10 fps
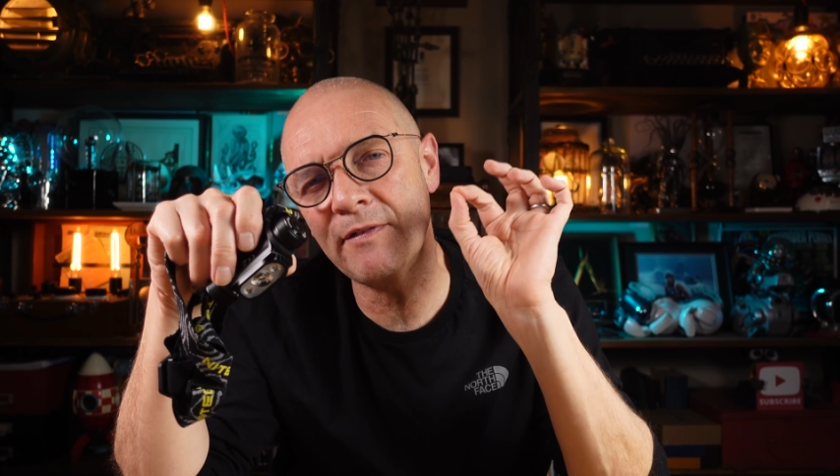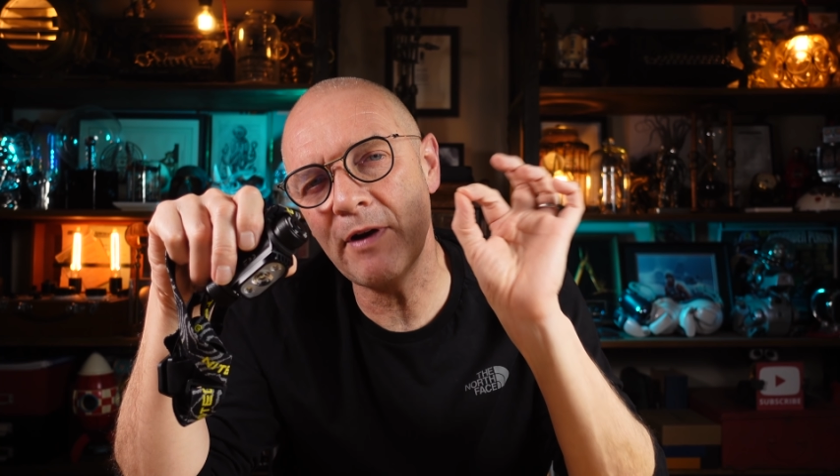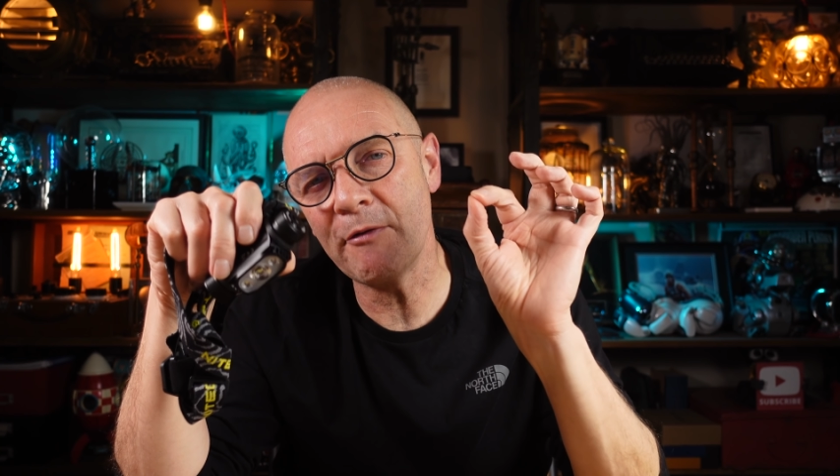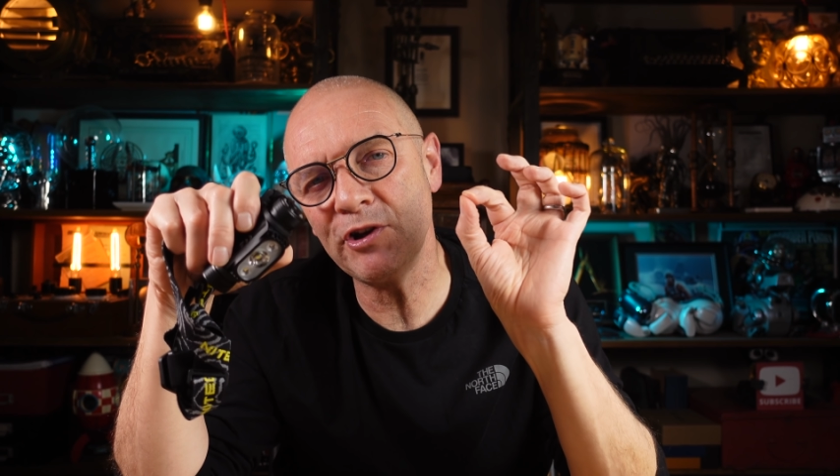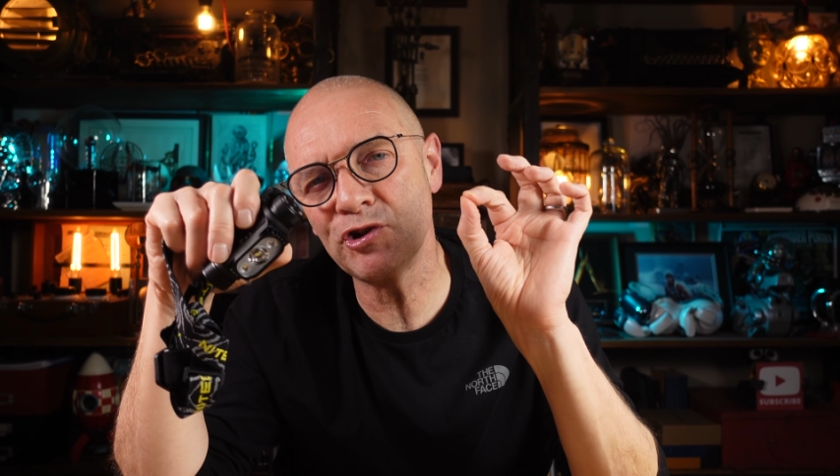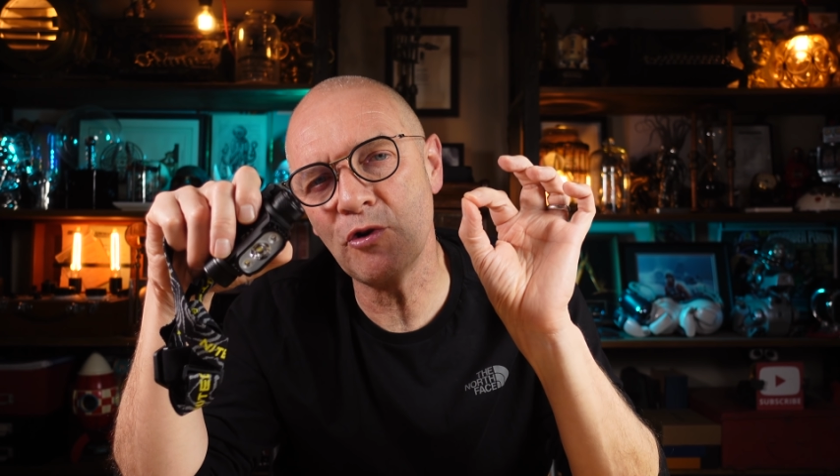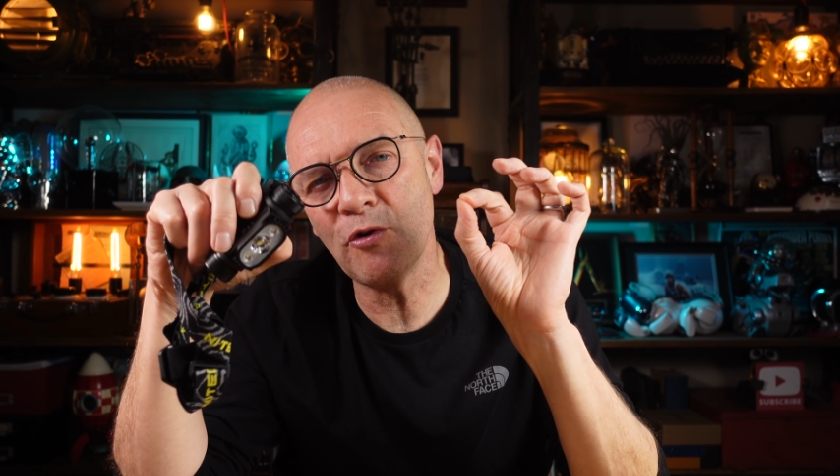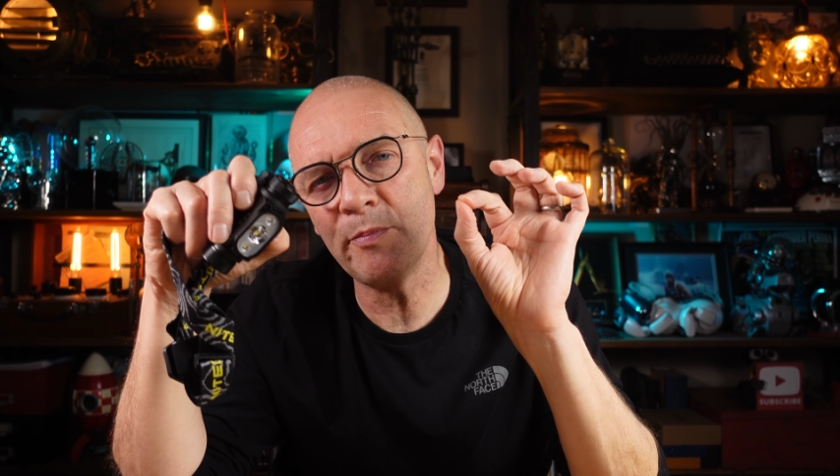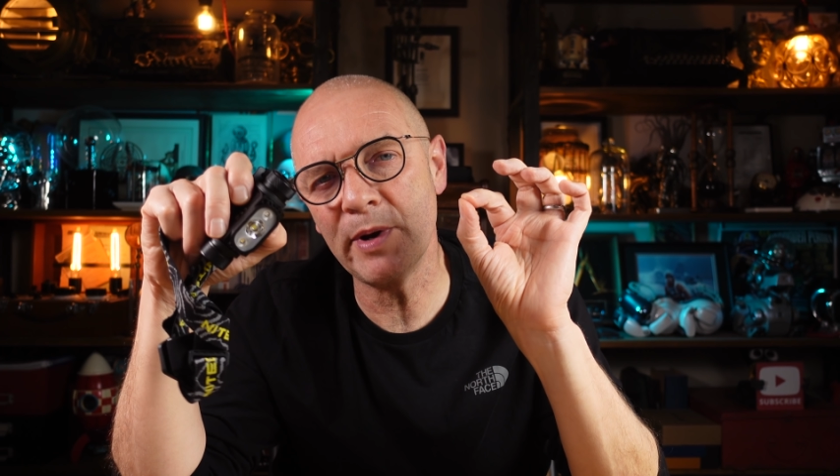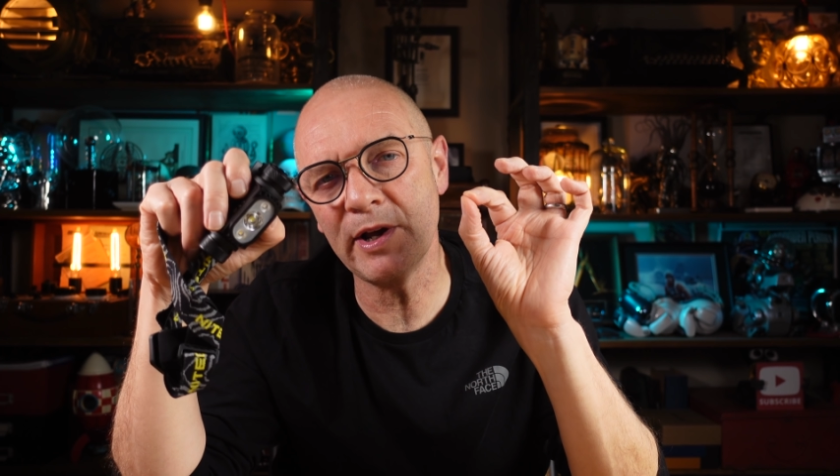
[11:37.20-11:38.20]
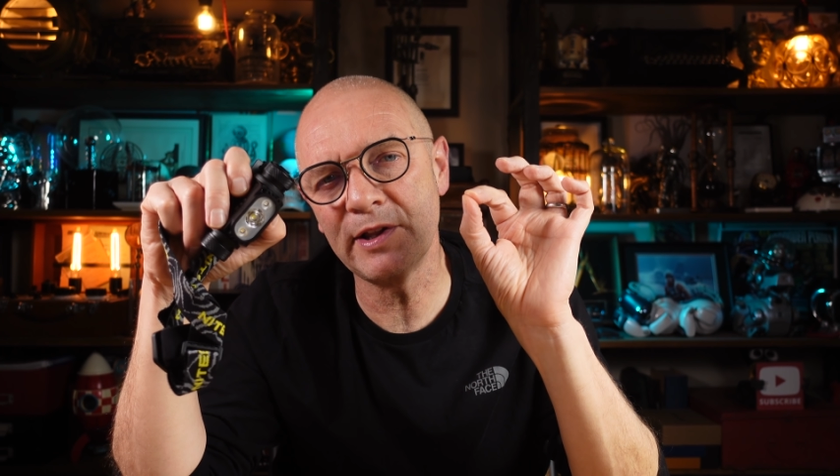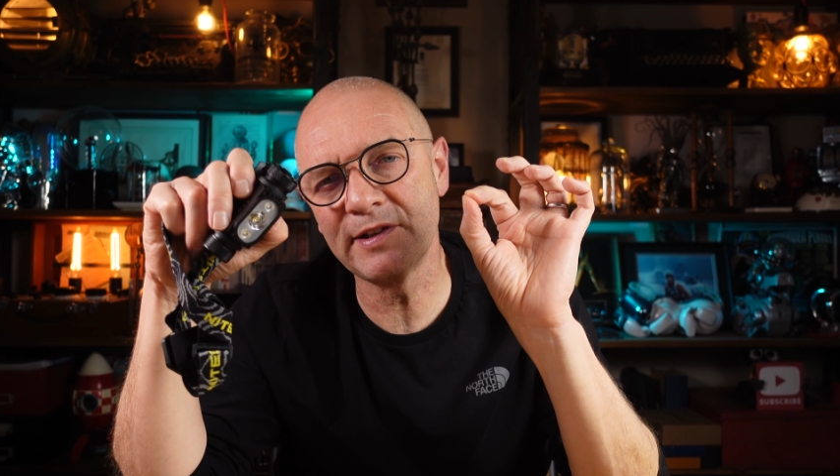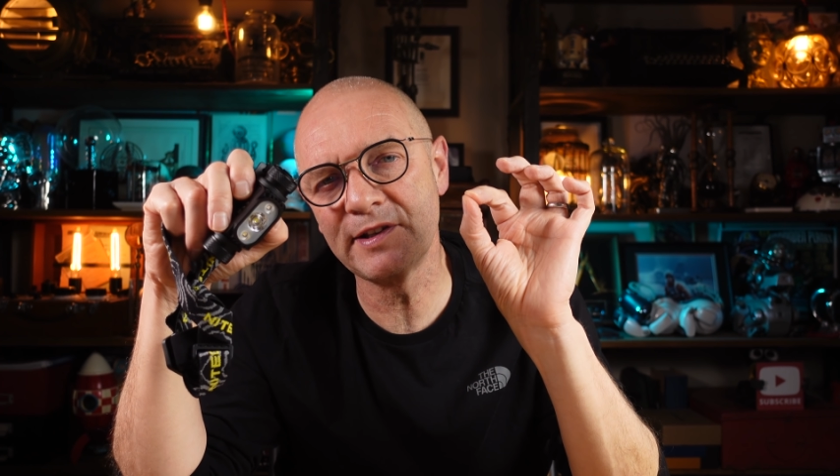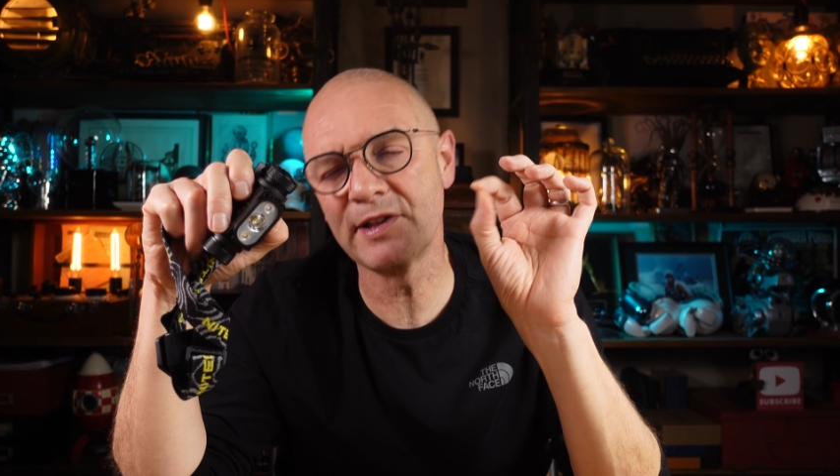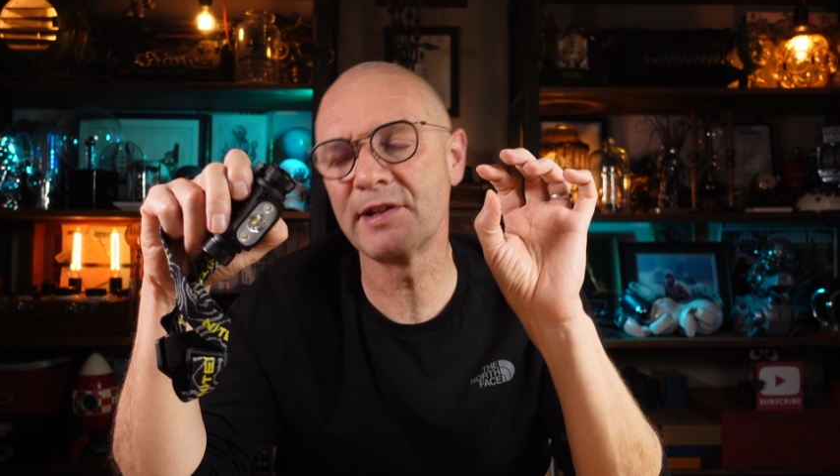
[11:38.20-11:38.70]
very short
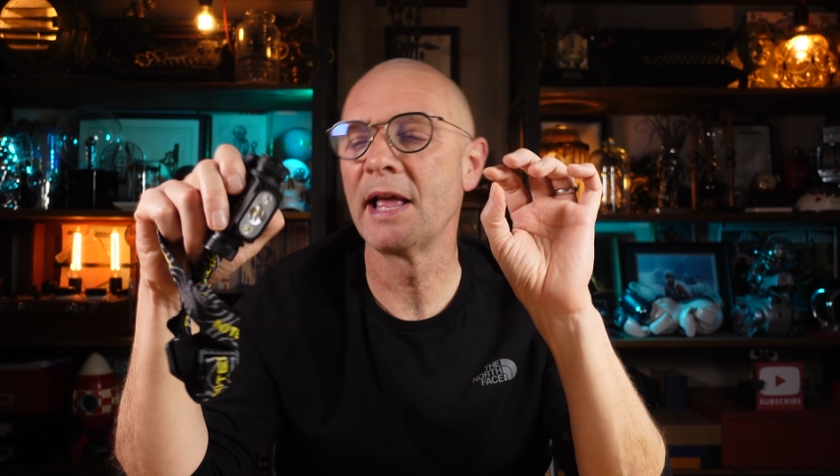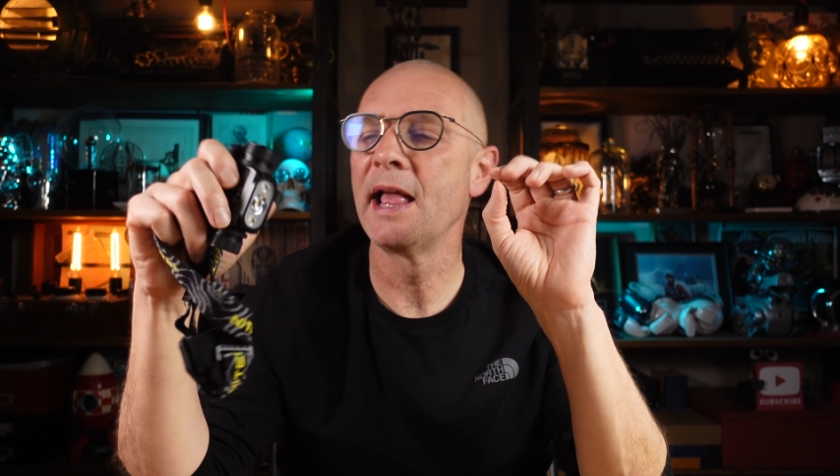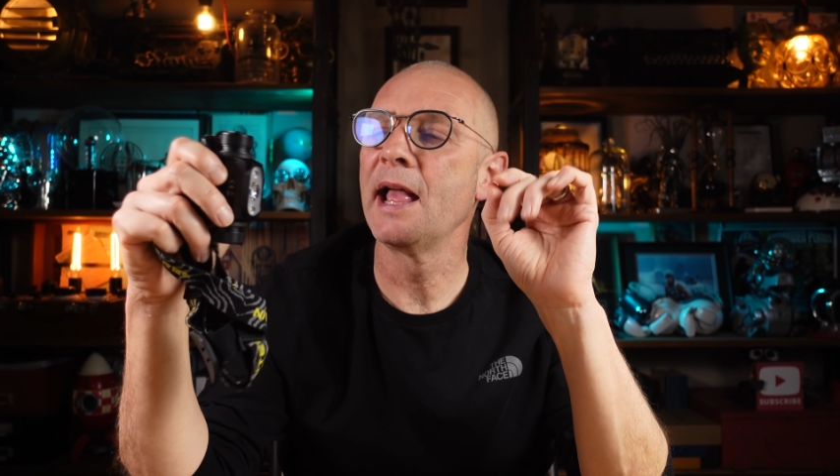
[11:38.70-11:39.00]
bursts,